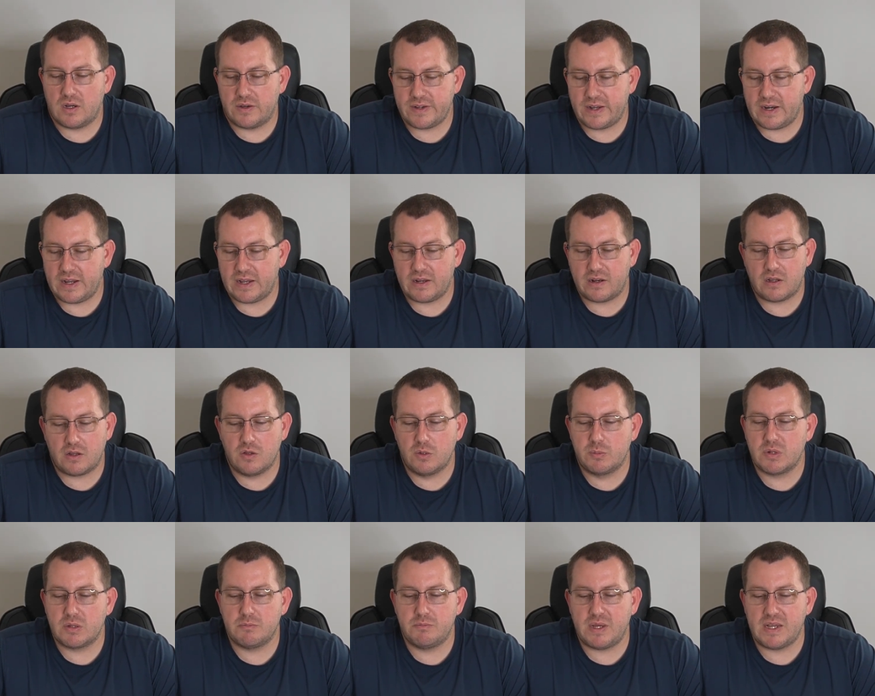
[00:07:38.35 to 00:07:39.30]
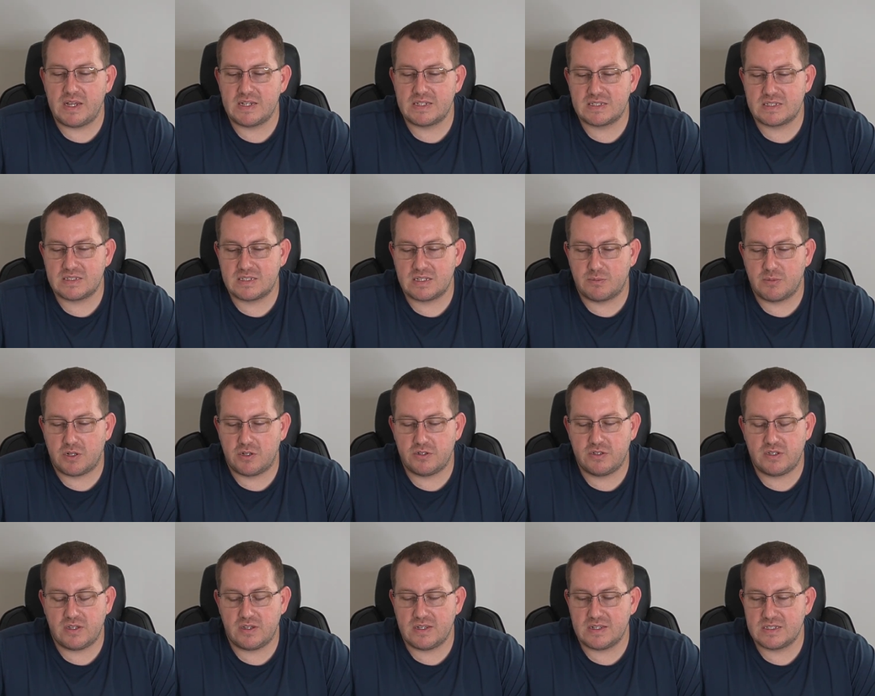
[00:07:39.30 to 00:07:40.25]
uh, getting an aluminum base similar
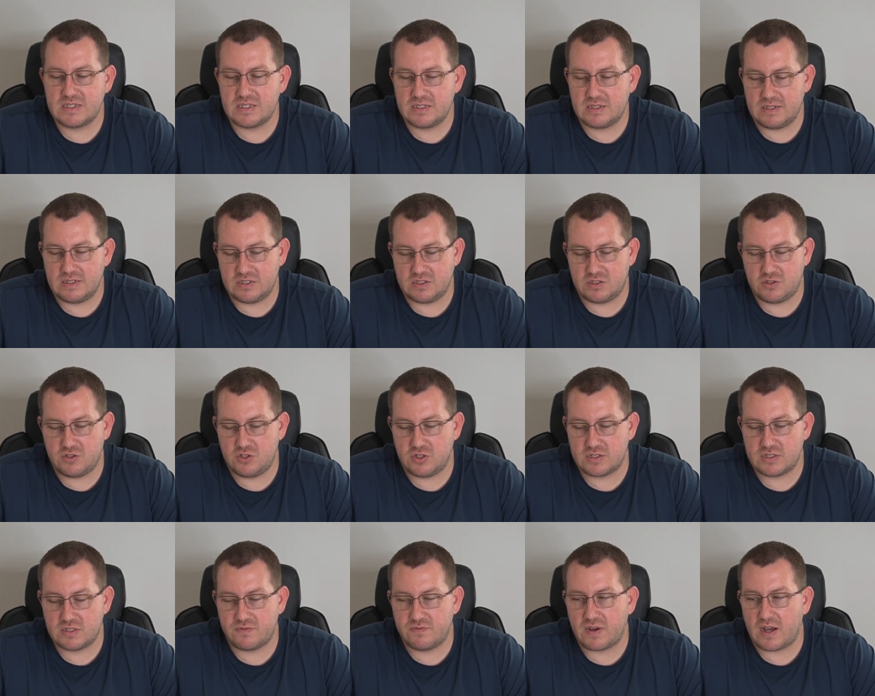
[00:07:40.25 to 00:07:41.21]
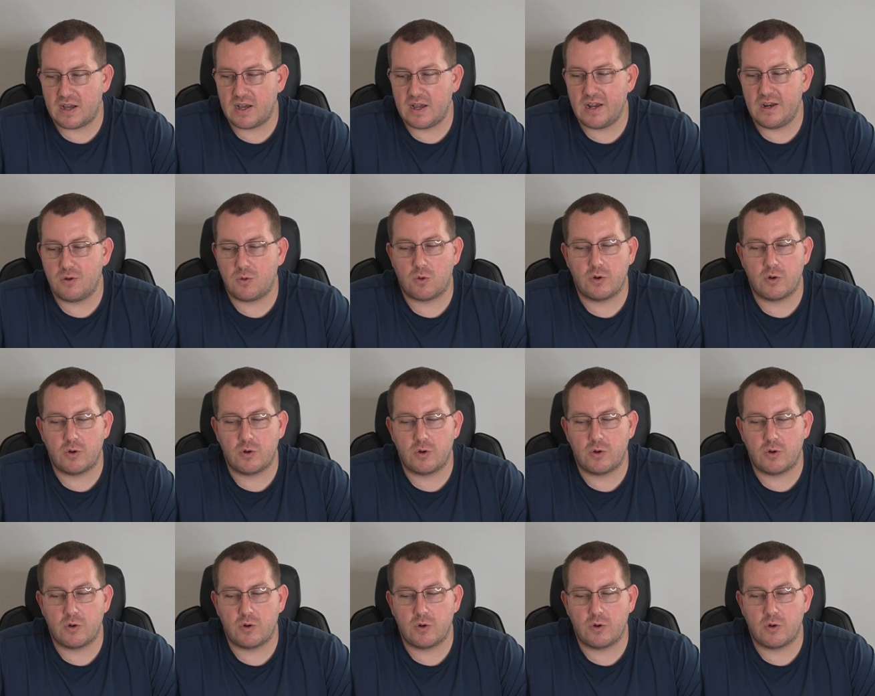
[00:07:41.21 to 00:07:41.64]
to this is just fine,